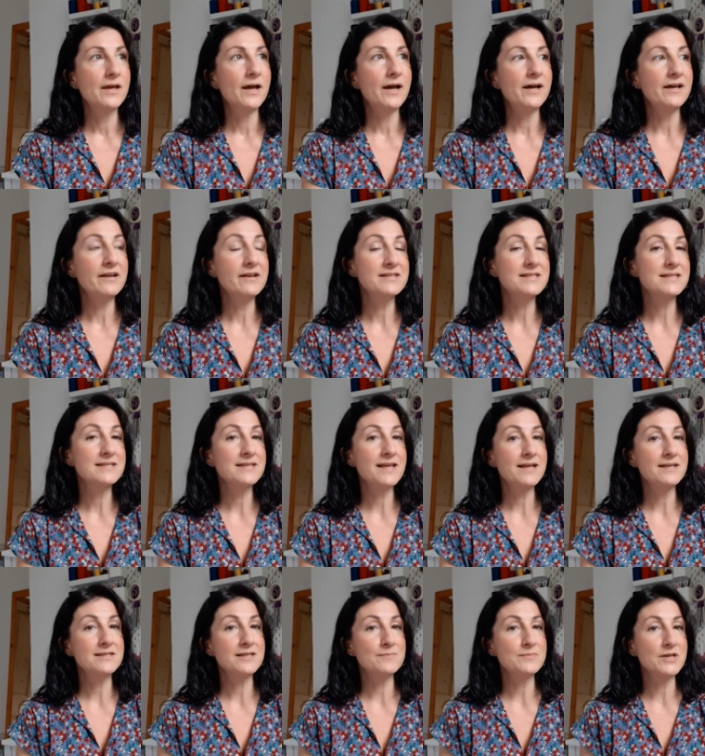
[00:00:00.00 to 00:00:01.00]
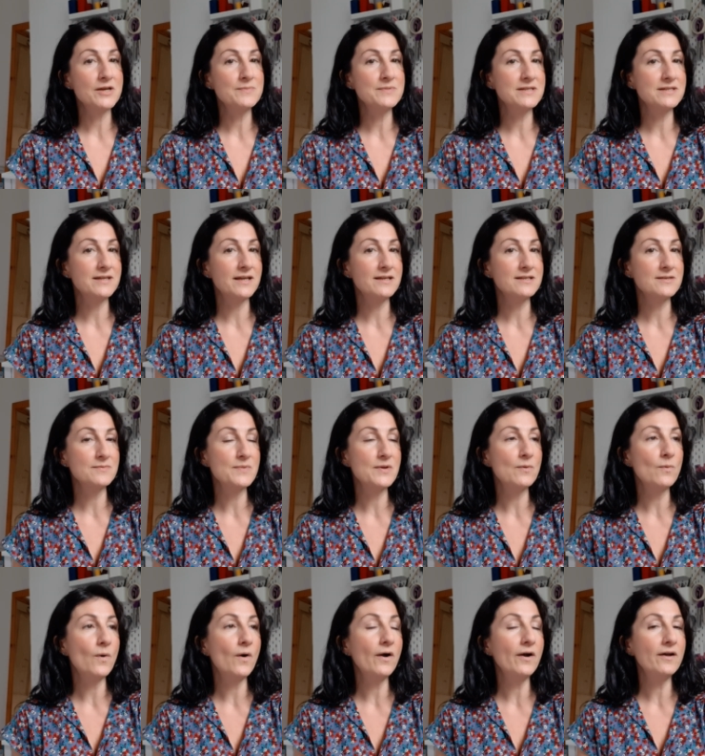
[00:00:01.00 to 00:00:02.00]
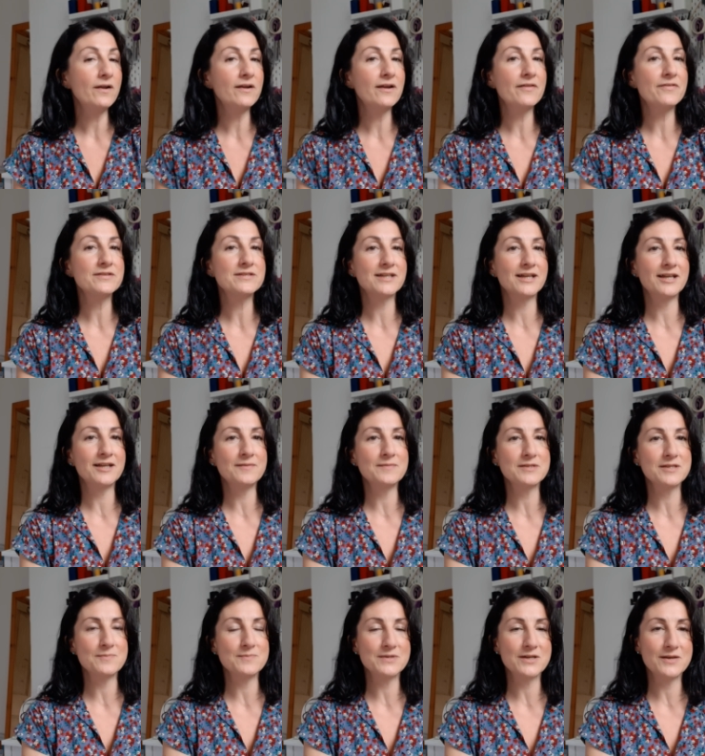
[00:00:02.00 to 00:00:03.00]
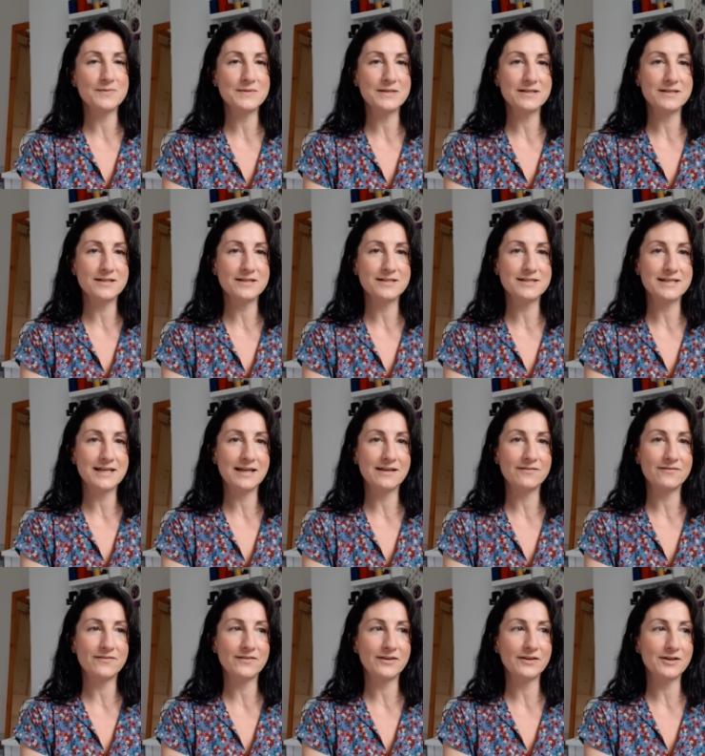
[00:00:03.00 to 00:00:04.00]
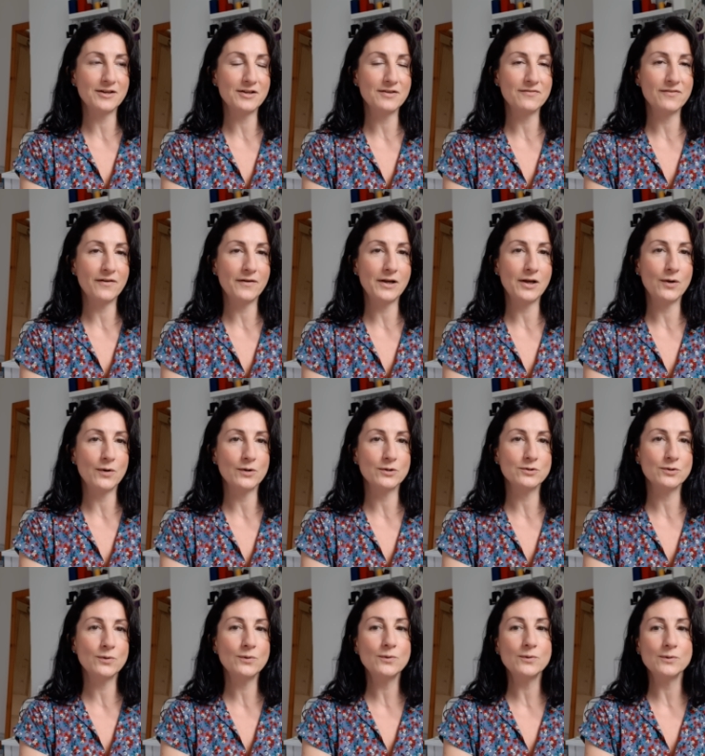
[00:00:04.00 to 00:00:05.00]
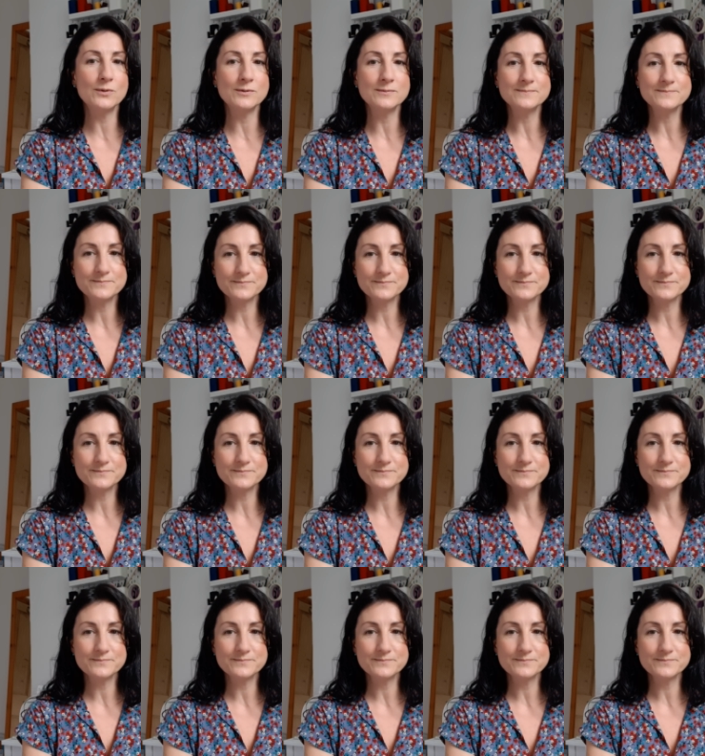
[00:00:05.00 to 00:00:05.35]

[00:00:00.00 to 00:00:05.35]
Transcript: And as I say, sometimes it takes me a while, other times, sometimes it doesn't take very long at all.